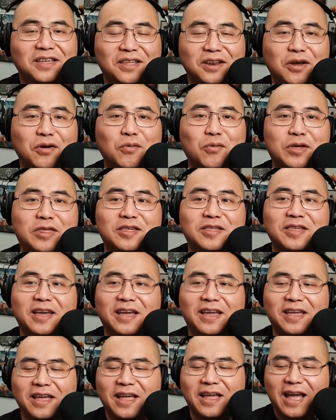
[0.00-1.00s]
Which is
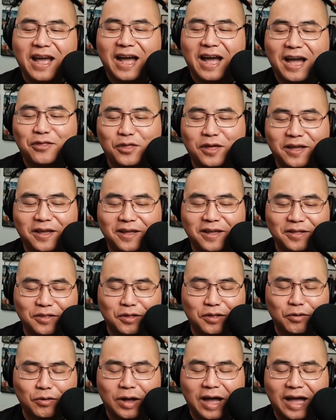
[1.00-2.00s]
like, I think,
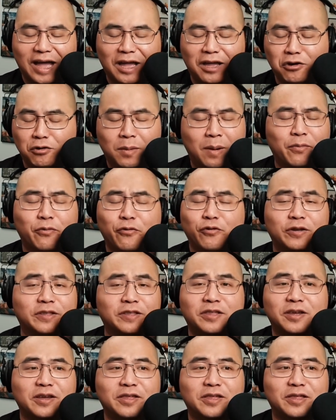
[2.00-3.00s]
I don't remember if we
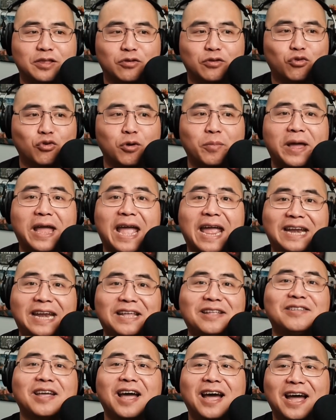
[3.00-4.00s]
discussed this as a rule, but
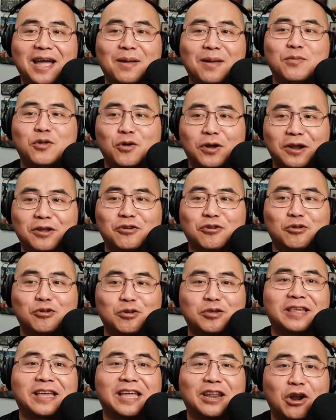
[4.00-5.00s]
anytime you're
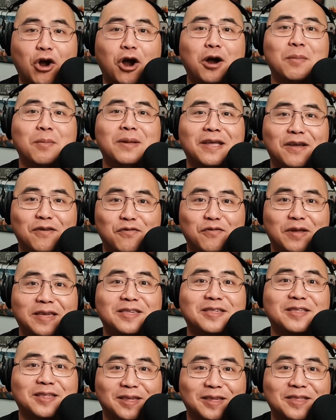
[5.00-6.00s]
introducing an army of
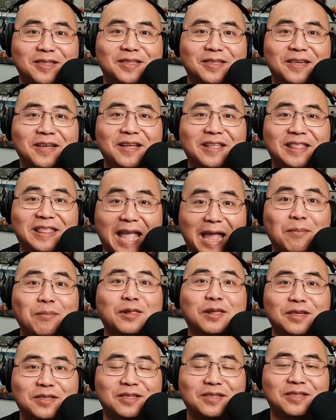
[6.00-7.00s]
faceless,
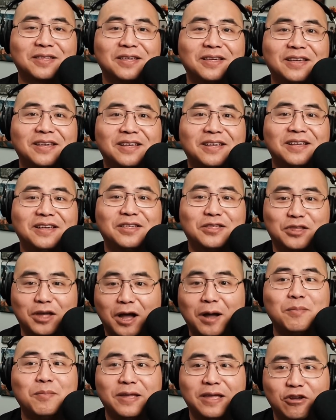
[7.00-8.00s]
nameless
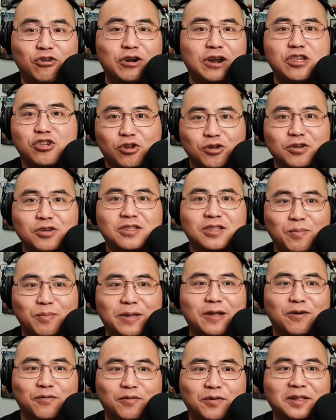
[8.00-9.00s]
zombie creatures to be
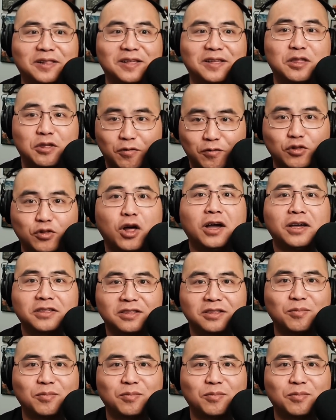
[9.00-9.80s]
your villains, you've lost,